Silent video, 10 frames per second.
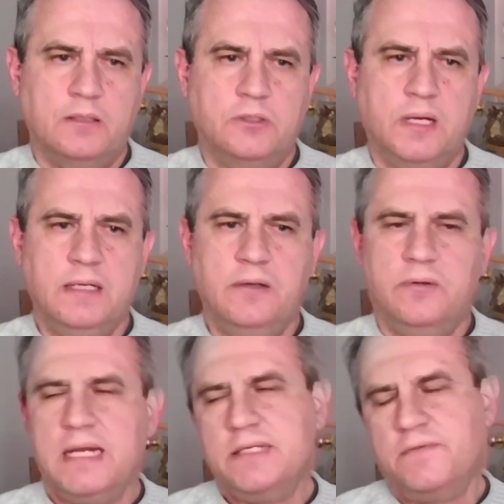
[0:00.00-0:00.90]
So in the
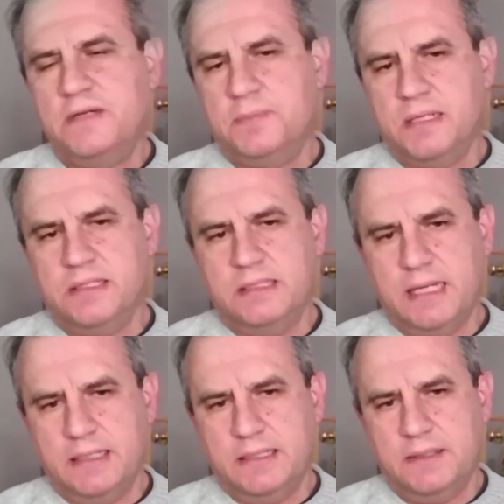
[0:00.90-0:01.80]
rest of his
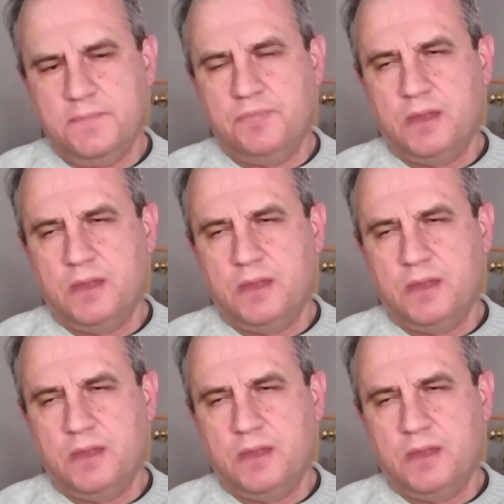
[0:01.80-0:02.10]
presentation,